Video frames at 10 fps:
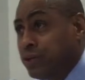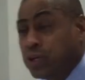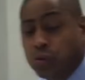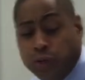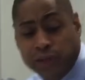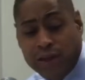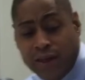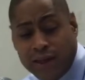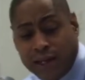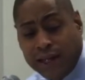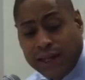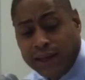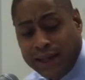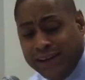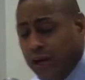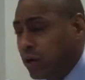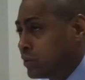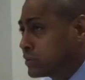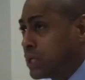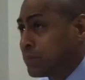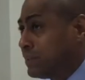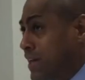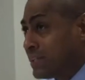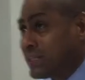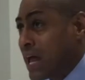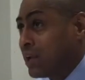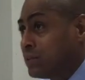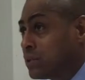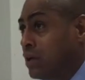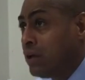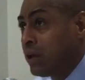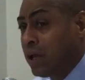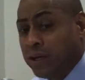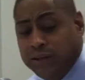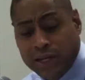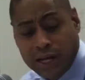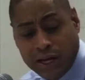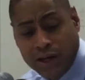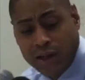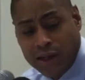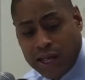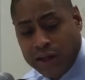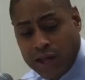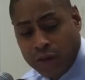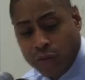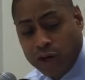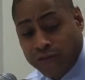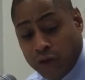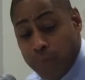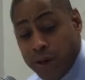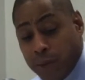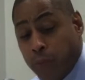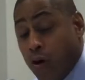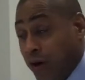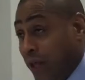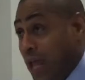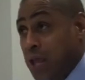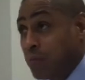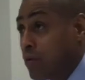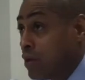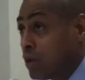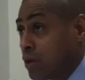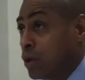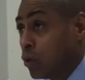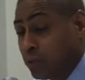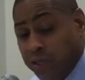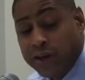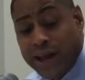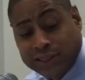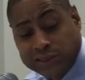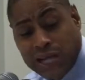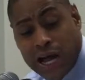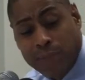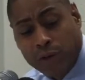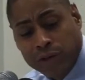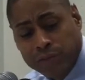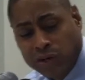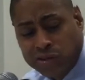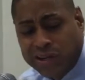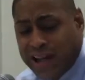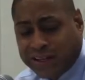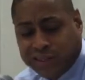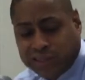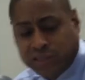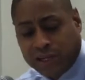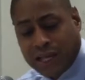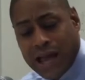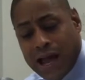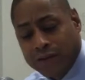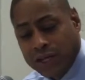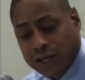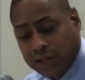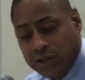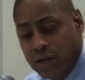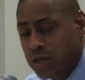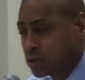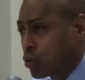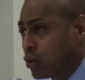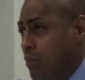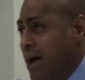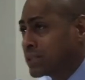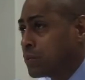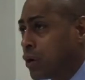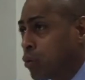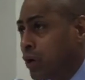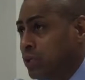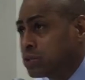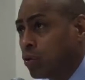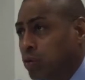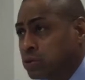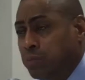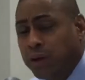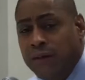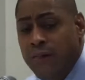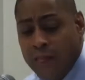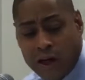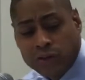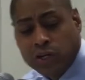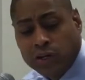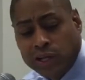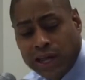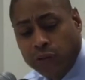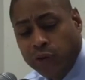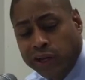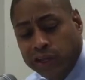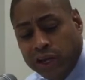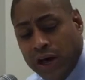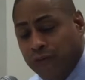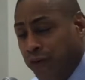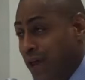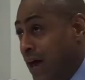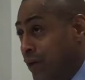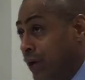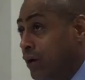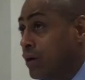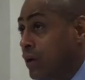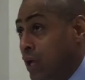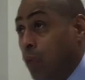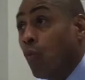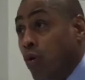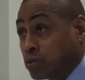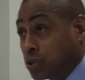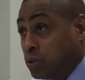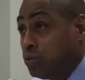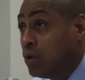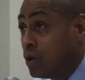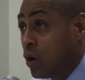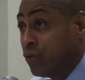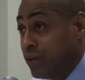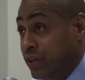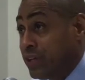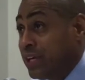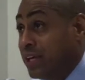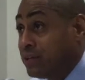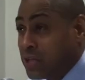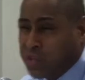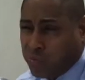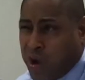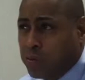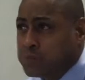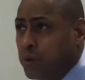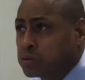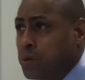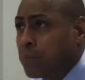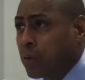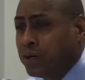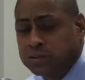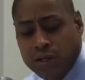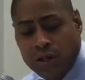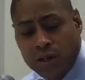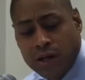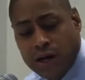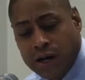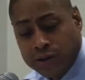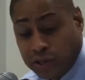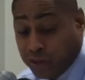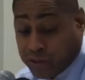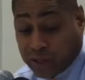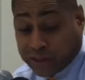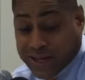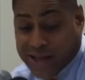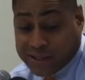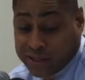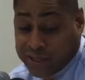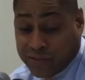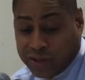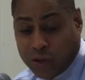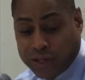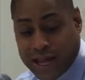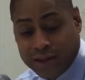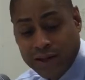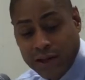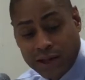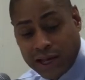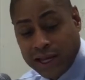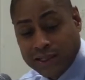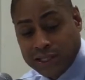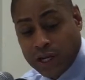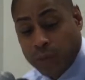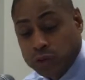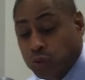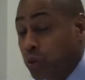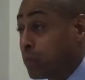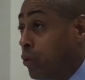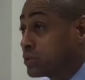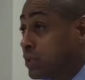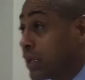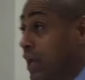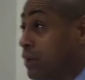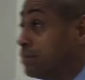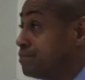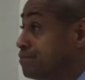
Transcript: to deal with, and Darryl accepted that challenge and really for a better part of the game. You know, did a nice job on him. You know, you're not going to shut a guy out that can score the basketball the way he scores it, but I thought he had really good effort down there and want to on the other end. That's where I was most impressed. You know, you look down and you didn't even know he had 18, almost 20 points in the game.